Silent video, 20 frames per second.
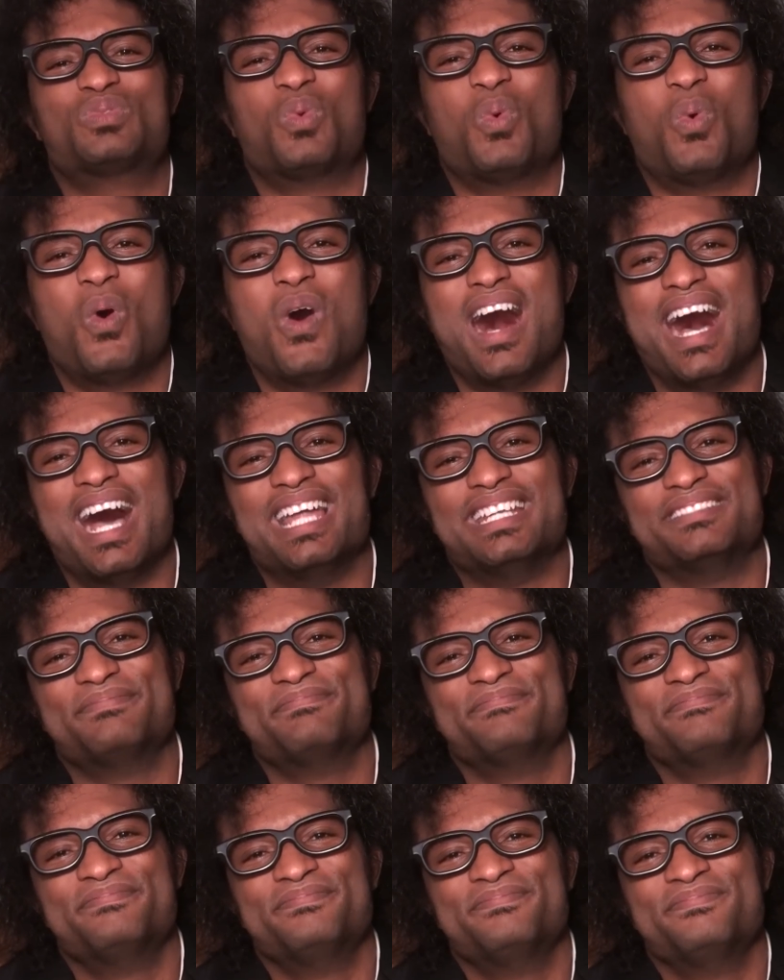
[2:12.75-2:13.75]
one
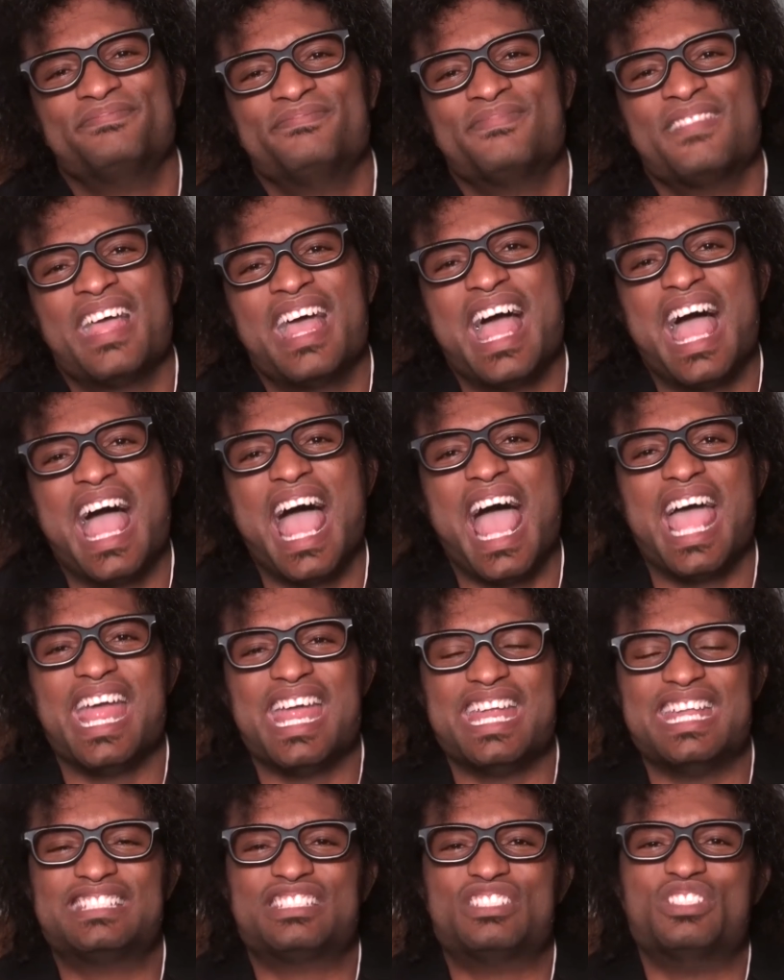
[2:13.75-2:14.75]

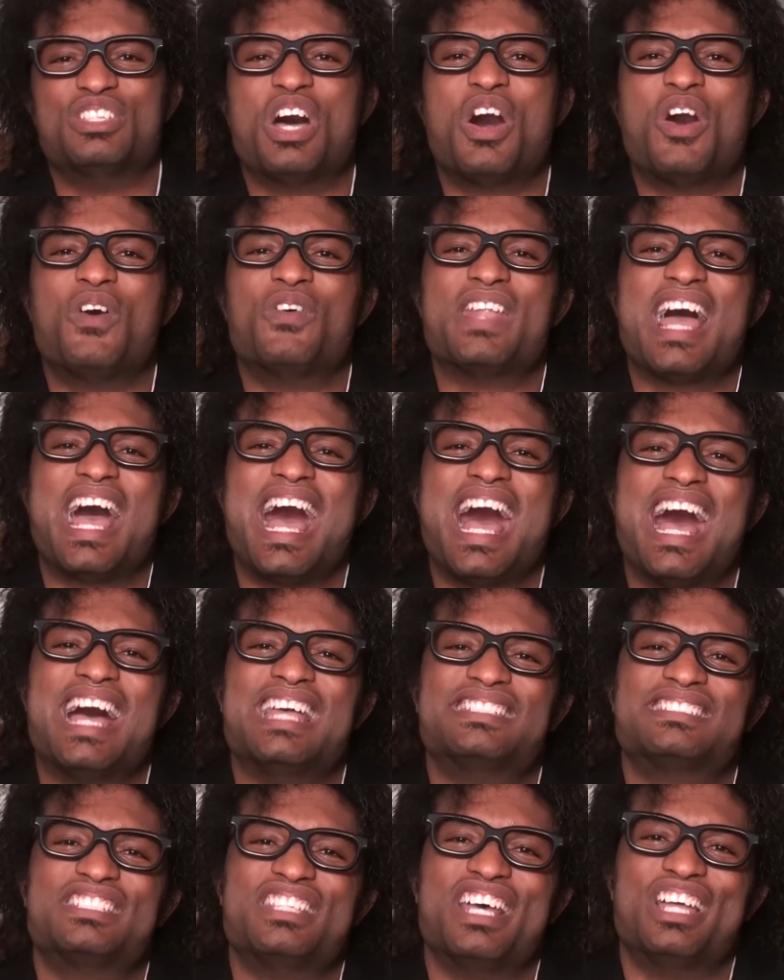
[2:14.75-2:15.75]
is known
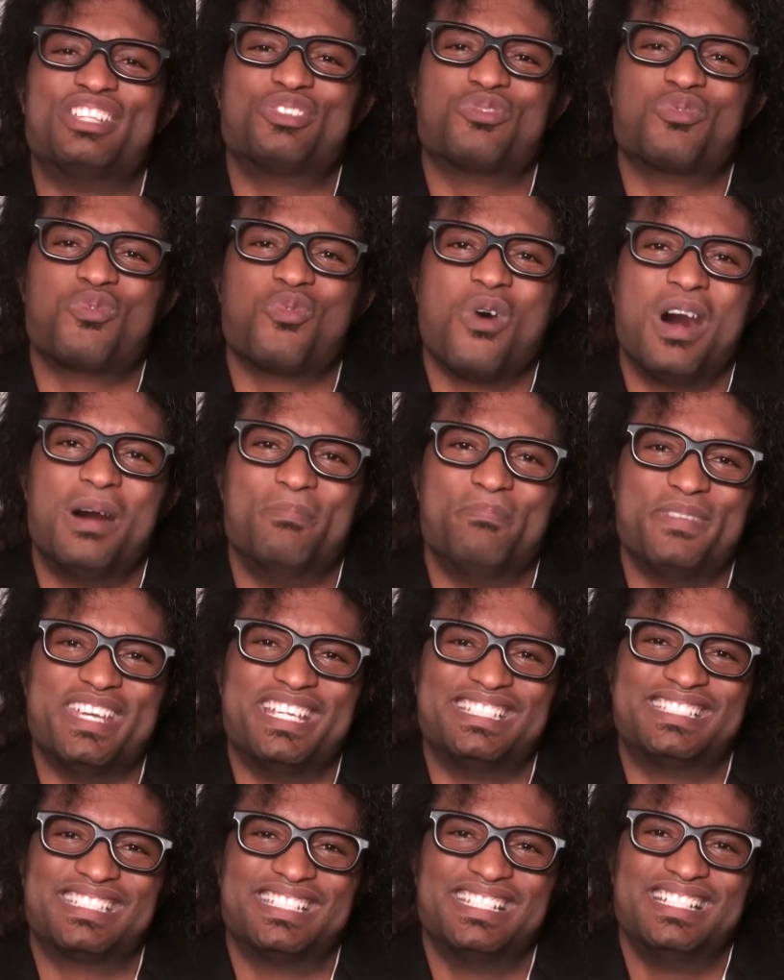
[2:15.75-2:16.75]
as the
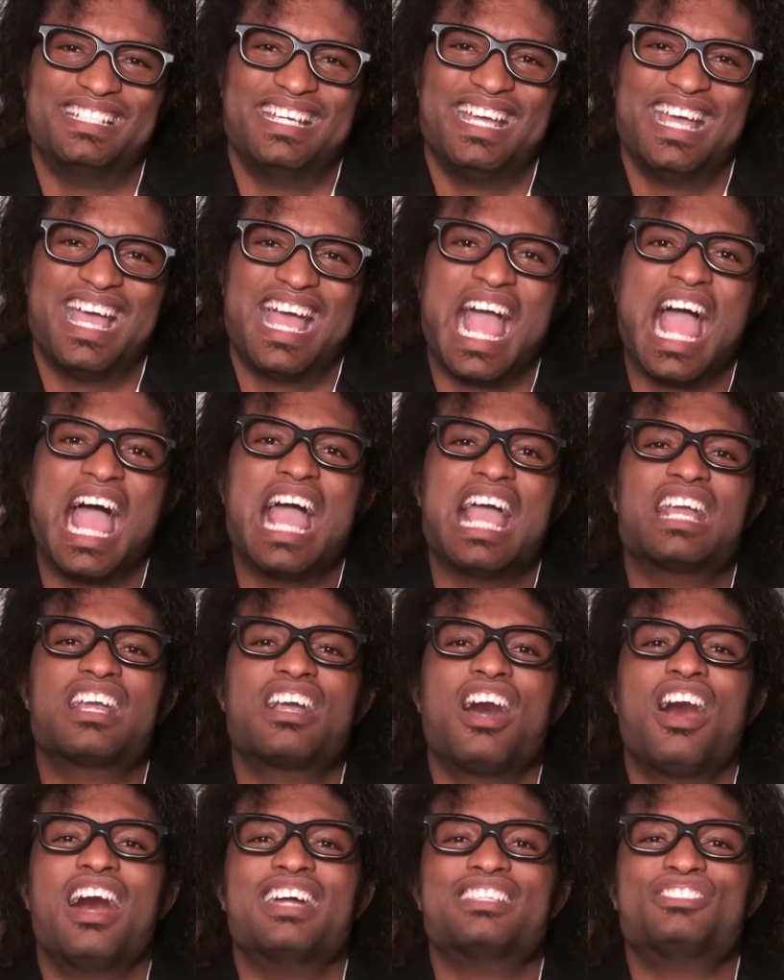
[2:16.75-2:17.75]
trumpet.
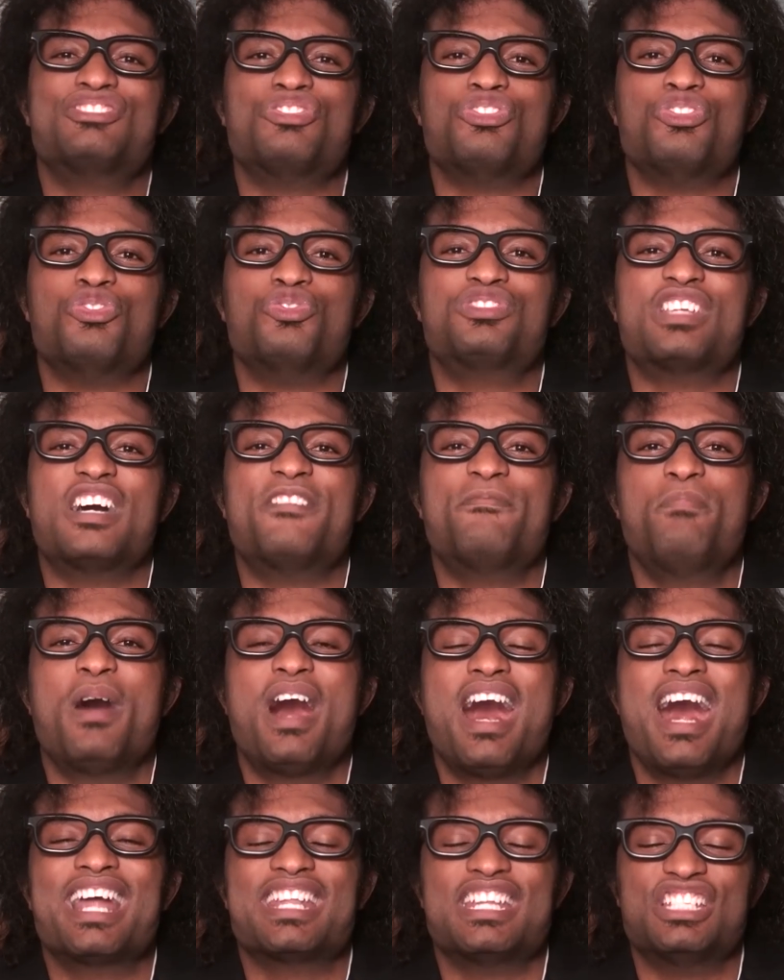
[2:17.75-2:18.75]
God's use of
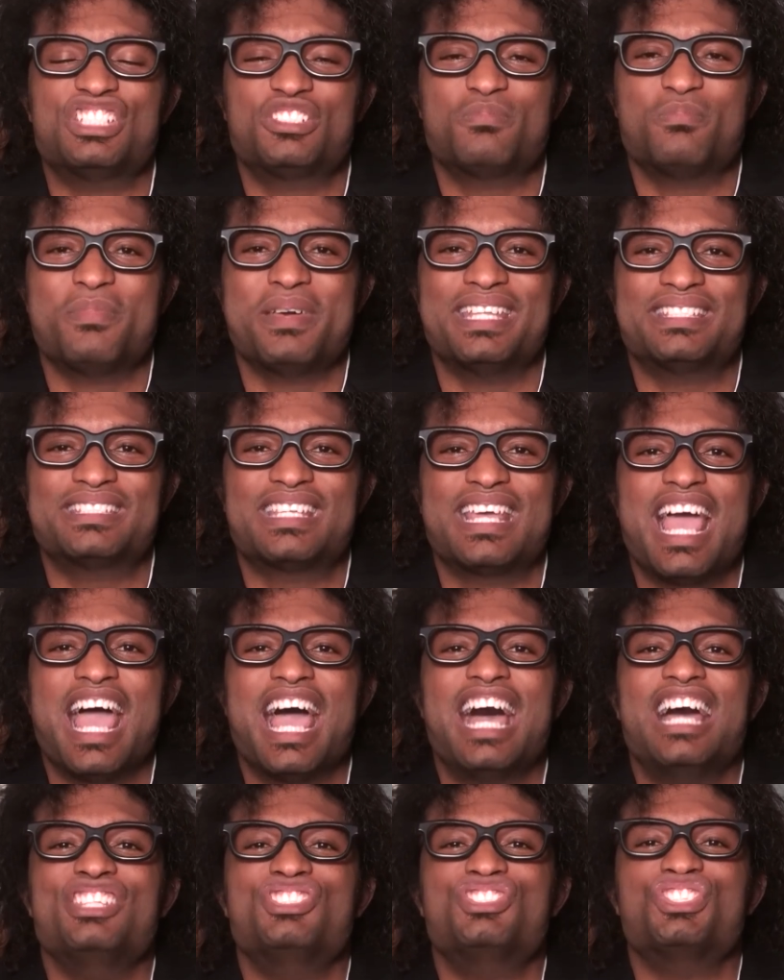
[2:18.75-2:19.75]
punishment
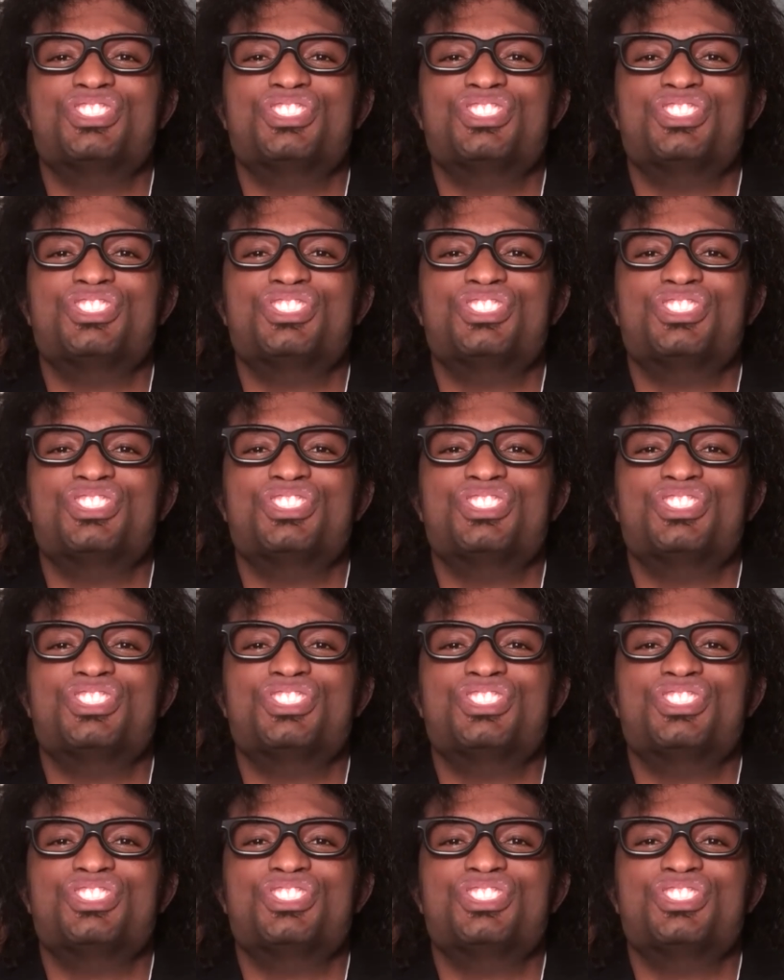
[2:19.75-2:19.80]
and